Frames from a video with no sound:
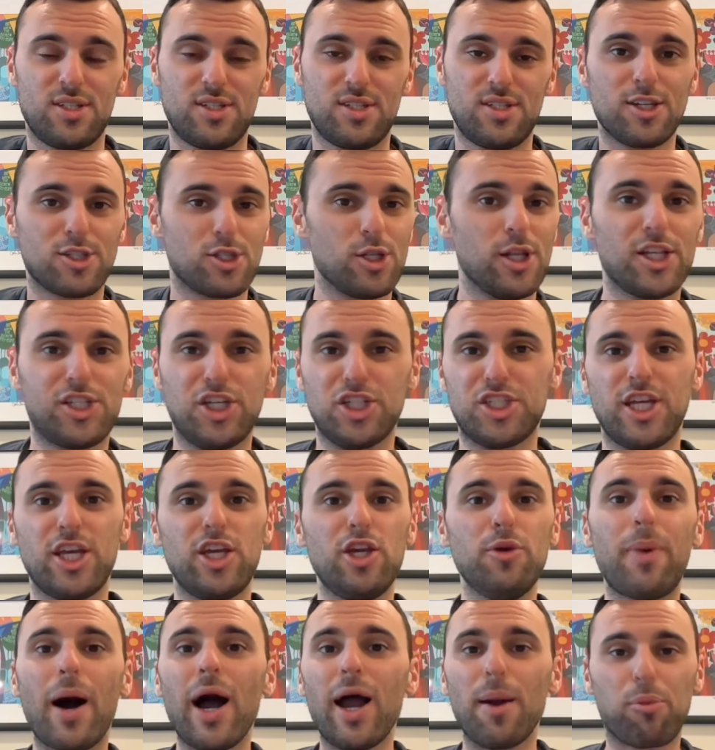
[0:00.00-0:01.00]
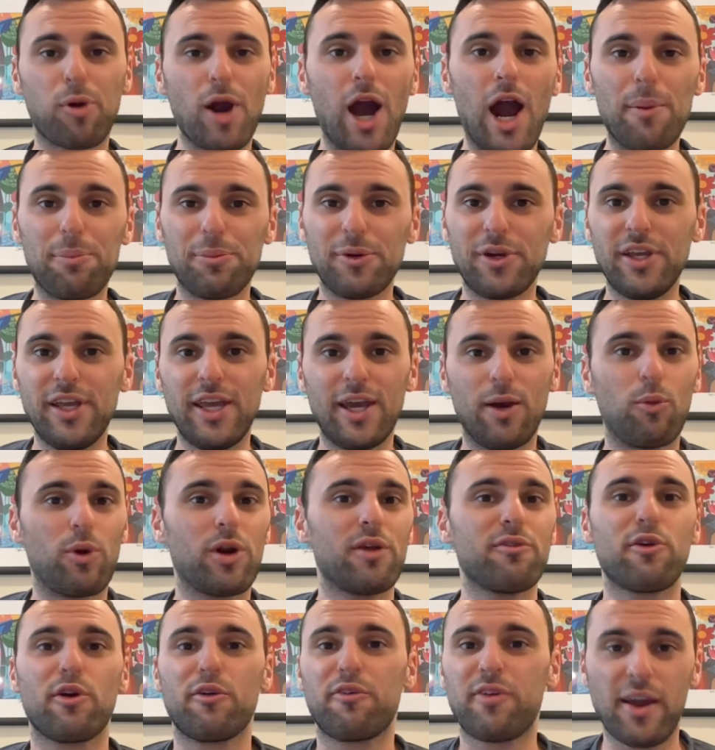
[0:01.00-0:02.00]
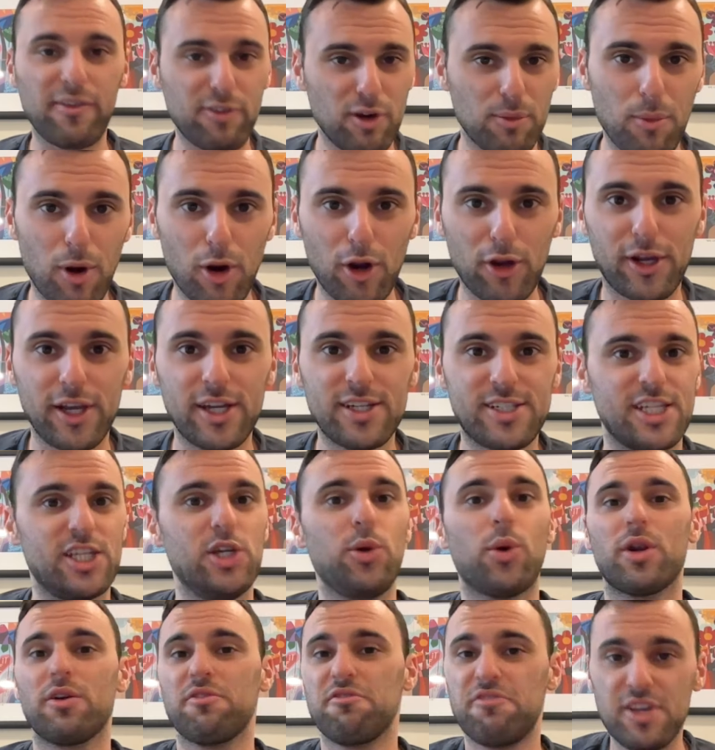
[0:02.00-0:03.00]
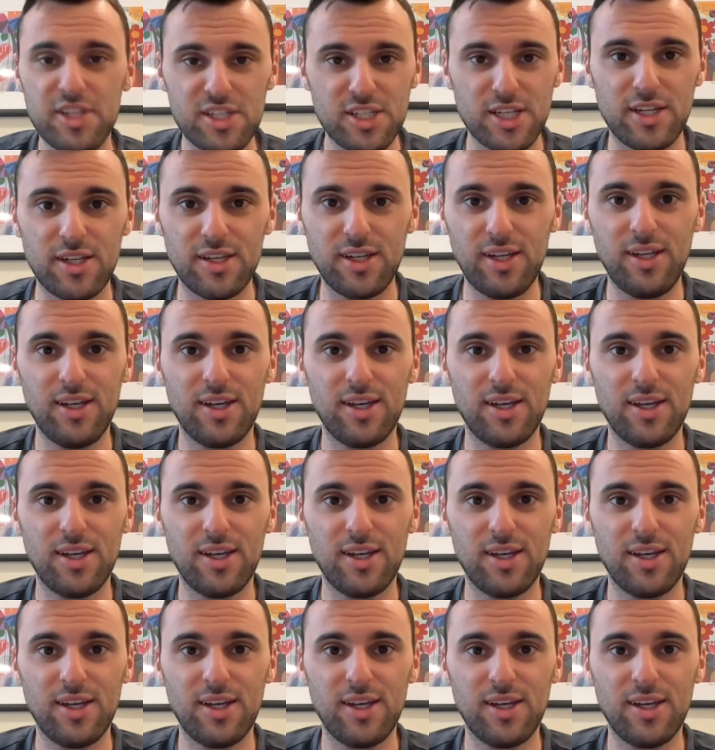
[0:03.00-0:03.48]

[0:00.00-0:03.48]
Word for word: So let's just say you buy a property in one of your favorite markets that you want to visit,